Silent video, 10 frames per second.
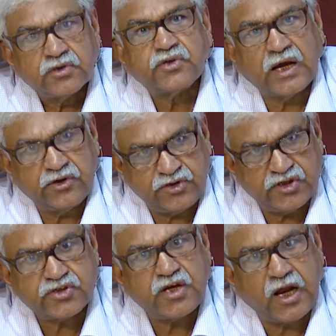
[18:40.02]

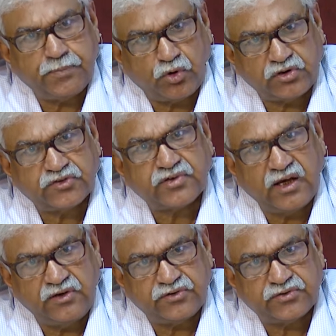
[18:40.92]
Scientists
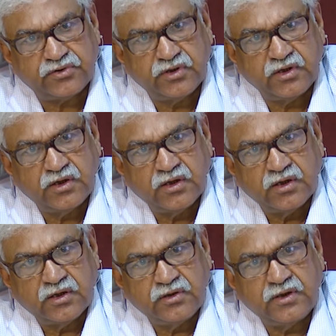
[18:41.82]
hypothesize
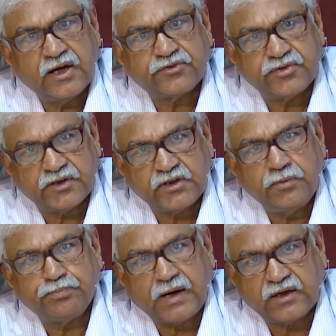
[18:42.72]
that
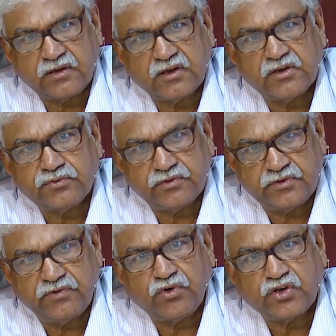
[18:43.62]
certain particles,
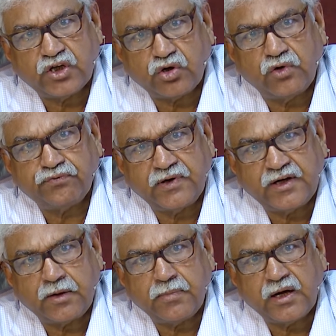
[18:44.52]
what they call
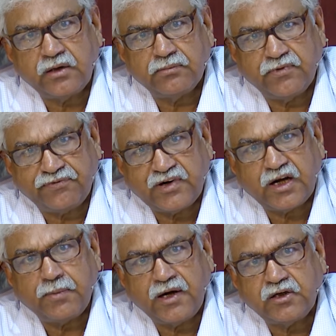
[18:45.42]
fundament,
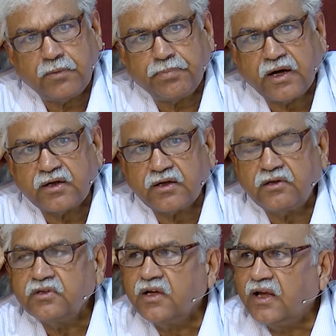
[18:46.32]
fundamental
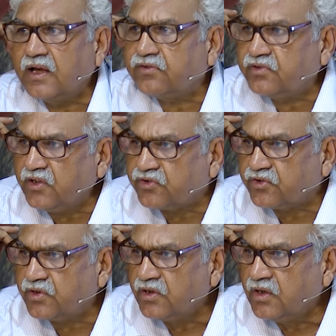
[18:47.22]
particles, exist,
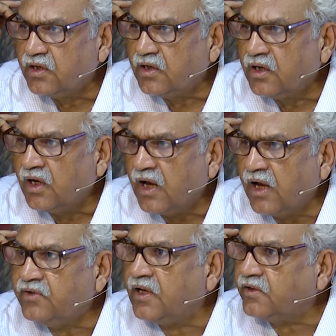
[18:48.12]

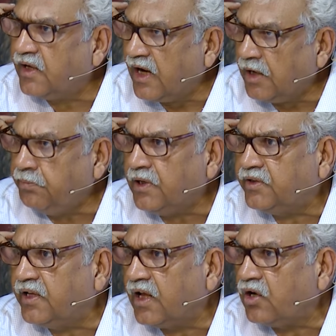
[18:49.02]
and yet they
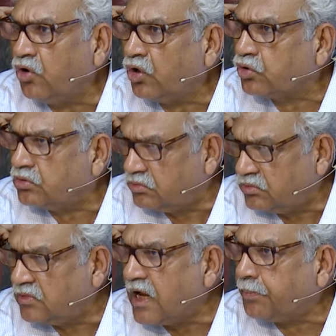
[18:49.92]
admit they are not
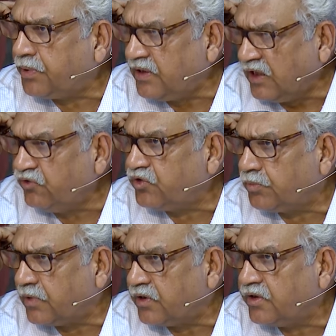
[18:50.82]

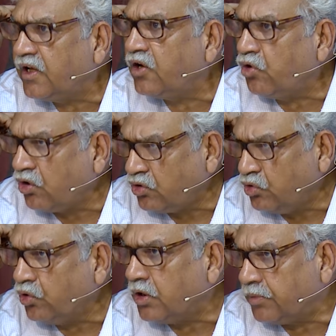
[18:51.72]
apprehensible, they are not
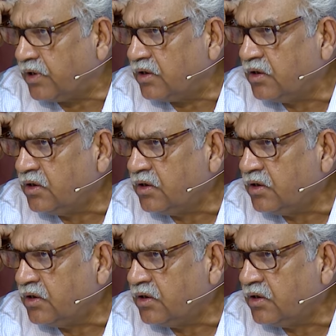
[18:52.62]
knowable.